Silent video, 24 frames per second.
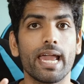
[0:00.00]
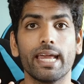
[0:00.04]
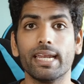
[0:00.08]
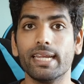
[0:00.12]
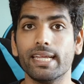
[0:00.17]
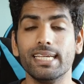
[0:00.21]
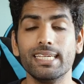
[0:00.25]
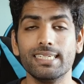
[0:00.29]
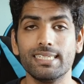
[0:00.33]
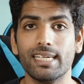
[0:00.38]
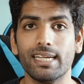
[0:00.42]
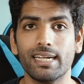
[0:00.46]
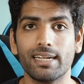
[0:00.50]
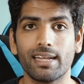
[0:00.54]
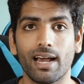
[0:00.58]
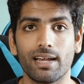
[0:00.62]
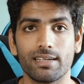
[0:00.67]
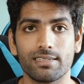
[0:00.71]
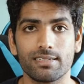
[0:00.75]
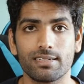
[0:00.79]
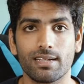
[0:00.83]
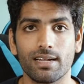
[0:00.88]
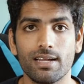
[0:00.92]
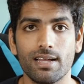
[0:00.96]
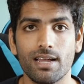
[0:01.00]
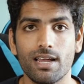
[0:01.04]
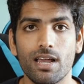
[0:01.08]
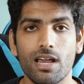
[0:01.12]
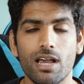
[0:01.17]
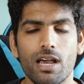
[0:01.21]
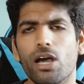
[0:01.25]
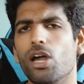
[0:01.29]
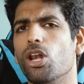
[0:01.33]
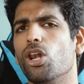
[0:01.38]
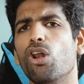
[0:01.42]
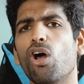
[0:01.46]
an easy task.
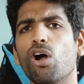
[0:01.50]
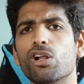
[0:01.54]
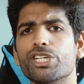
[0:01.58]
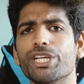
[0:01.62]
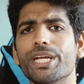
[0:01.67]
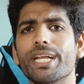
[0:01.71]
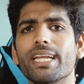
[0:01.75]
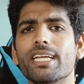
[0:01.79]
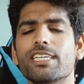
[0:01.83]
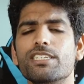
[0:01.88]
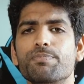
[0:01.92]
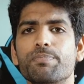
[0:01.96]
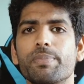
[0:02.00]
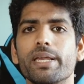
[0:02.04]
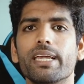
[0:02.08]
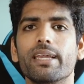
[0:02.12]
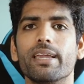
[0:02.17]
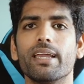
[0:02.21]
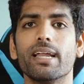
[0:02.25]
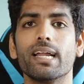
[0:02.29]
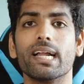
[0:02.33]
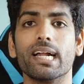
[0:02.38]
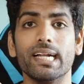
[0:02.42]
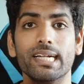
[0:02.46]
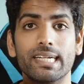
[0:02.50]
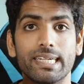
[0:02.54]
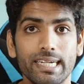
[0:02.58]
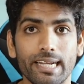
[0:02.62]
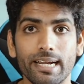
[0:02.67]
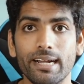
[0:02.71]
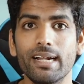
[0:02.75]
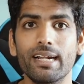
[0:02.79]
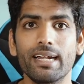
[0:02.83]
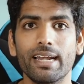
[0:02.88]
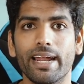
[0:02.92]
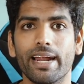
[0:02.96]
Logically speaking,
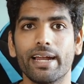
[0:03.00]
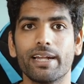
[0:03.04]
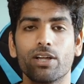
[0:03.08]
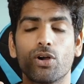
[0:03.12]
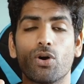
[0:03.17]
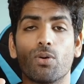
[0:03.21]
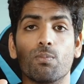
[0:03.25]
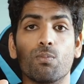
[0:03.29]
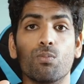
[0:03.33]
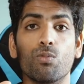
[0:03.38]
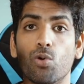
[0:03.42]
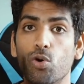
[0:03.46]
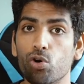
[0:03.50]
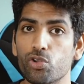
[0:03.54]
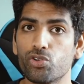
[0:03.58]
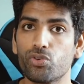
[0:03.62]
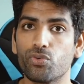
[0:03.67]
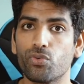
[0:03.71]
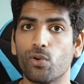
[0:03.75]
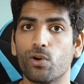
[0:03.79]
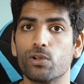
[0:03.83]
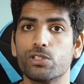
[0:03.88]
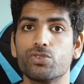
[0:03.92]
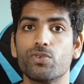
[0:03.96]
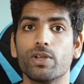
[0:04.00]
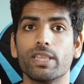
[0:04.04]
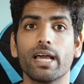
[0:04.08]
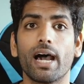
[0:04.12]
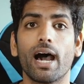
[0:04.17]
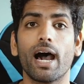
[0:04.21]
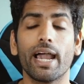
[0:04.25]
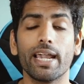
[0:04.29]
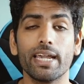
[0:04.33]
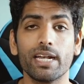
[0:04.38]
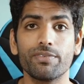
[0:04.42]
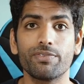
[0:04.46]
till date, most phones with
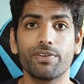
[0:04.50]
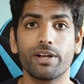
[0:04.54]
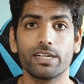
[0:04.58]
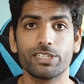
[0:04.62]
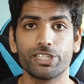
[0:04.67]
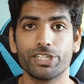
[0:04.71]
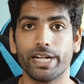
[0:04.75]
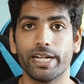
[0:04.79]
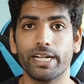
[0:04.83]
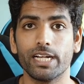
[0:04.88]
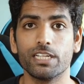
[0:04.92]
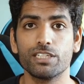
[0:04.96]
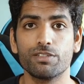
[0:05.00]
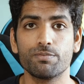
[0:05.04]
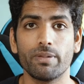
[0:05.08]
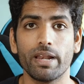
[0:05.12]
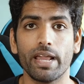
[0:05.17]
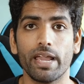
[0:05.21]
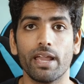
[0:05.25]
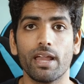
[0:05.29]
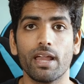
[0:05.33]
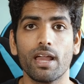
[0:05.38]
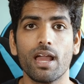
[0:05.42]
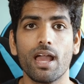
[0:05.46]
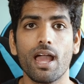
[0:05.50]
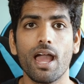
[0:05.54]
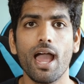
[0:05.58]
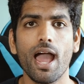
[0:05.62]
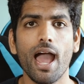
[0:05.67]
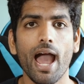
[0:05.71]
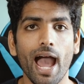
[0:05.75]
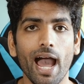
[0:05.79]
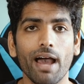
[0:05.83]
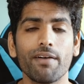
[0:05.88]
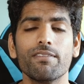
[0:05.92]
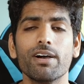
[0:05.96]
a high refresh rate display
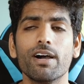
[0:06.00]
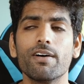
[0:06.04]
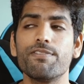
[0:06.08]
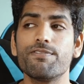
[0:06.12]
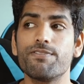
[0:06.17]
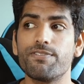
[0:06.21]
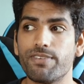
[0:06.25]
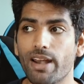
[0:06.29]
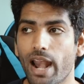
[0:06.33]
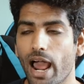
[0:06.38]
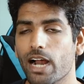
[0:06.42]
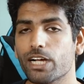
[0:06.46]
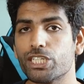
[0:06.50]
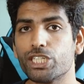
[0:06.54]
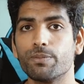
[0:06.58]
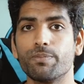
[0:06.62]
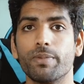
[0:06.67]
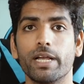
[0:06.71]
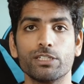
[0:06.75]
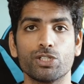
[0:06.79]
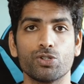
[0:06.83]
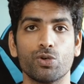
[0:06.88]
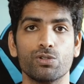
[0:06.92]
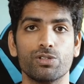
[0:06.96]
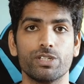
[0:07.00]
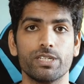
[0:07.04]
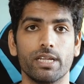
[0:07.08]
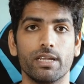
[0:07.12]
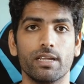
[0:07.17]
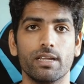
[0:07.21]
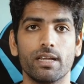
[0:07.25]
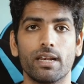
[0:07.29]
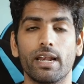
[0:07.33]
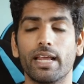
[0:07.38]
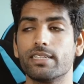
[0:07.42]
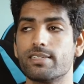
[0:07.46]
have a flagship
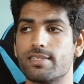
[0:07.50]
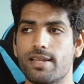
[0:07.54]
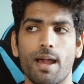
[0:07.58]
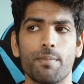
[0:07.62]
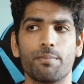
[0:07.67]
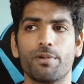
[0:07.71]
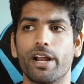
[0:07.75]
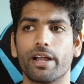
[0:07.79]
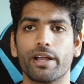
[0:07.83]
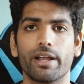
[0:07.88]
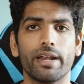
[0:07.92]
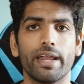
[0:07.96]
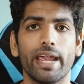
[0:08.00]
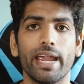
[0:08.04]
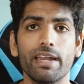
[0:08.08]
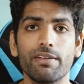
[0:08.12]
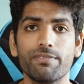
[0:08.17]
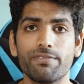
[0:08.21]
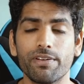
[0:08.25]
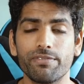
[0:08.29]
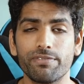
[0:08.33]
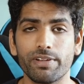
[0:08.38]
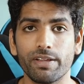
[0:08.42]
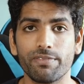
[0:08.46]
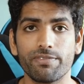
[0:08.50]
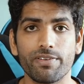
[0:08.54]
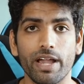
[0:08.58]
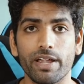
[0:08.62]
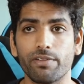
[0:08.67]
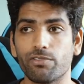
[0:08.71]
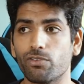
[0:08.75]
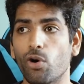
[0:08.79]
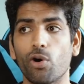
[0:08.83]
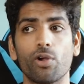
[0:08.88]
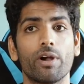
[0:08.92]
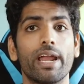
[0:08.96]
SoC like Snapdragon
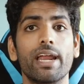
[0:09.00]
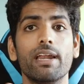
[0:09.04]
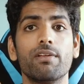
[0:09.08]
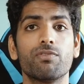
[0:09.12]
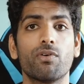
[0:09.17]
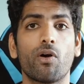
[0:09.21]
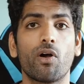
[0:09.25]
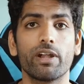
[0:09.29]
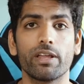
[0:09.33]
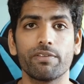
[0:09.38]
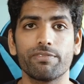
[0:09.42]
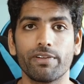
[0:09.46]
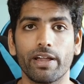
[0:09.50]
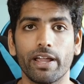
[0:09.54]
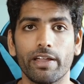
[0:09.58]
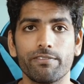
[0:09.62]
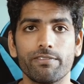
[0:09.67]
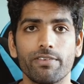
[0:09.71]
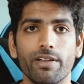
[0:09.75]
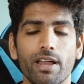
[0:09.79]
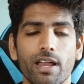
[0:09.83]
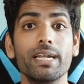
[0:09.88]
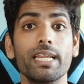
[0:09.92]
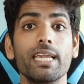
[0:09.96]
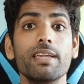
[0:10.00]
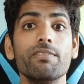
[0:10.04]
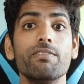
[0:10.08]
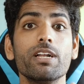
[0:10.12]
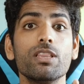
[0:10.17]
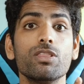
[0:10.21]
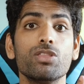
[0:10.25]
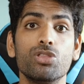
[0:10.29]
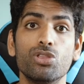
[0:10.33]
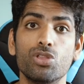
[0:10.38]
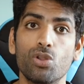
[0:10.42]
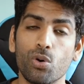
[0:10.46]
855 or 845, but
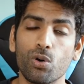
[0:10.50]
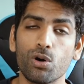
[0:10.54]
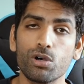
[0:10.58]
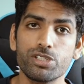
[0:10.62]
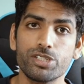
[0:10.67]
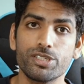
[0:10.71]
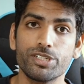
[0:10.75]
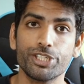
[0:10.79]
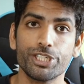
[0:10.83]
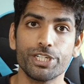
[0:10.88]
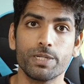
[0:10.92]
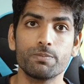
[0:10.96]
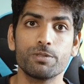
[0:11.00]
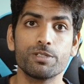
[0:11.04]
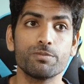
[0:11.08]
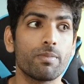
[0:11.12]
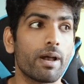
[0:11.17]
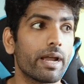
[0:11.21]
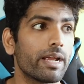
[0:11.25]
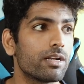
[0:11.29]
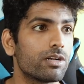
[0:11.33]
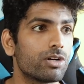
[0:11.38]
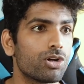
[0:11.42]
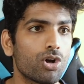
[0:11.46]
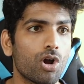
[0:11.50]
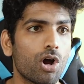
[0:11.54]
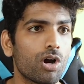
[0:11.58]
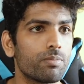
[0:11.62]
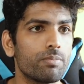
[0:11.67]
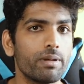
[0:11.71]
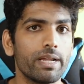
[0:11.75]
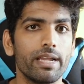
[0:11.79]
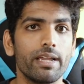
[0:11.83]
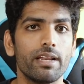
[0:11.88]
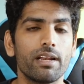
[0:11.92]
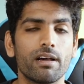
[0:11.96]
even those chips might
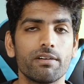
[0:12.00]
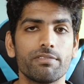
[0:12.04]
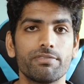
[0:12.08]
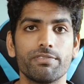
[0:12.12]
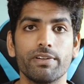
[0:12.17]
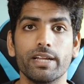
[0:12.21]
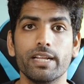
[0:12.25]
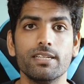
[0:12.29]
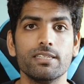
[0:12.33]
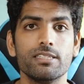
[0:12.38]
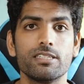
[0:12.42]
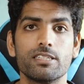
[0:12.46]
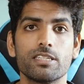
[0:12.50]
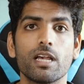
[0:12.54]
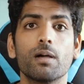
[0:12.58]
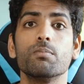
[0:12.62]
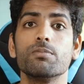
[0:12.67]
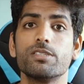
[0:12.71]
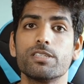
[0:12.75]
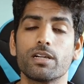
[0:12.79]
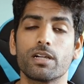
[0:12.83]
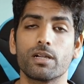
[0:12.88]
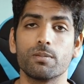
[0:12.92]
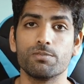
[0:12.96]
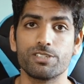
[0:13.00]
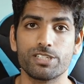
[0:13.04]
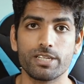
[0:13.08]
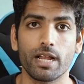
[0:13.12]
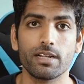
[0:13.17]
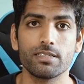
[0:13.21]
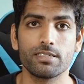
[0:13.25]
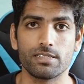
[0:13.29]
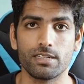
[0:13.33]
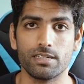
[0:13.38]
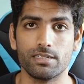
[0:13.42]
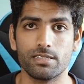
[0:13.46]
not be enough in some
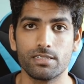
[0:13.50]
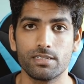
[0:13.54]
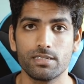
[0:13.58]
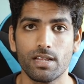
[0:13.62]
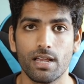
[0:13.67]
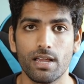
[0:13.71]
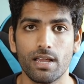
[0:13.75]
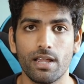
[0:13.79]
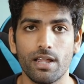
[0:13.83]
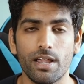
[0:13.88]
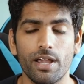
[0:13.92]
circumstances.